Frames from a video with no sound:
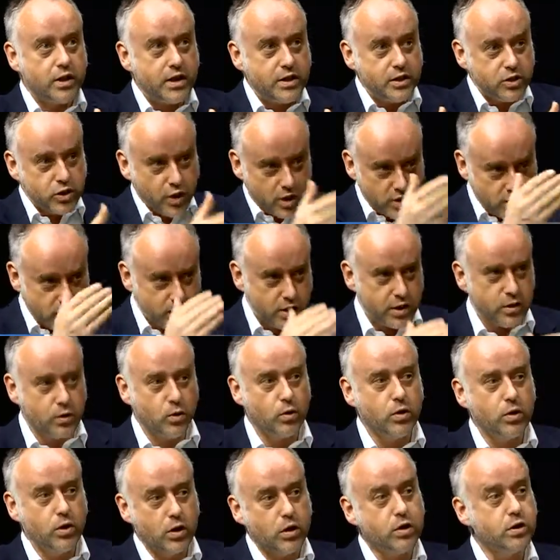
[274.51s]
ingesting or
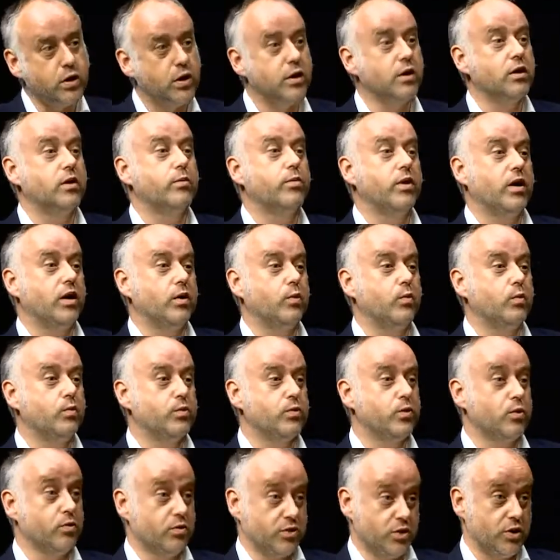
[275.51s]
learning about
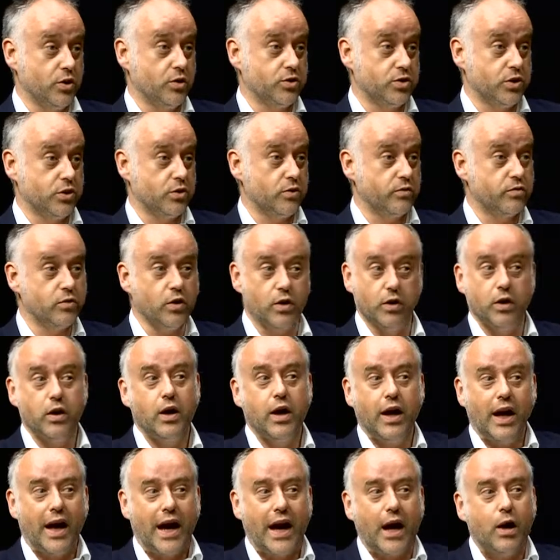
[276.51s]
your research that you've done,
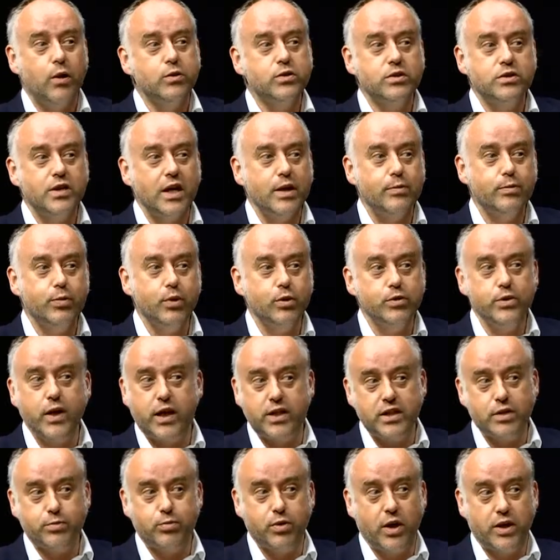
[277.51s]
how do they put that
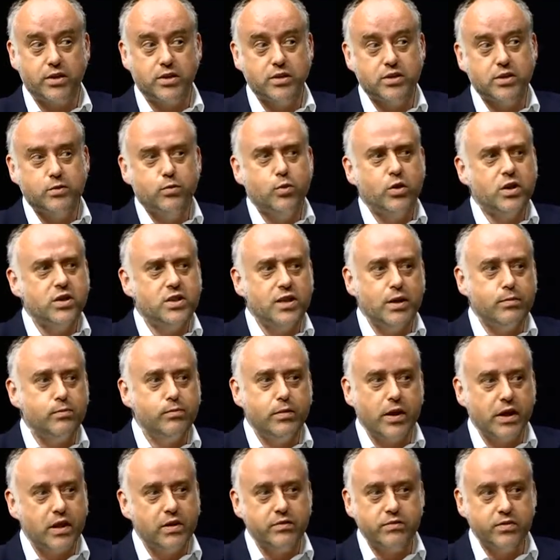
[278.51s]
into practice, and what does that
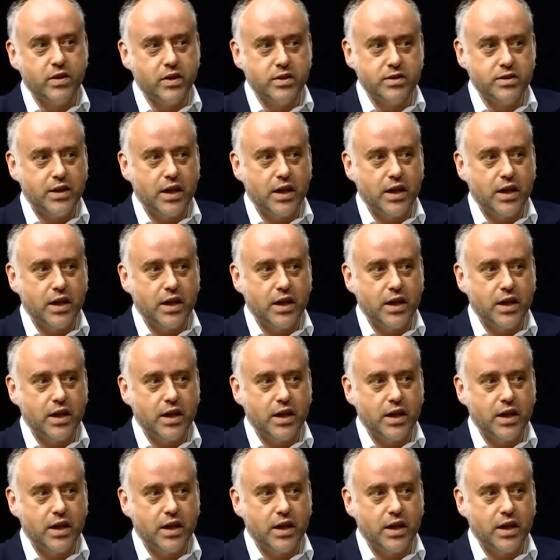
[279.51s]
manifest?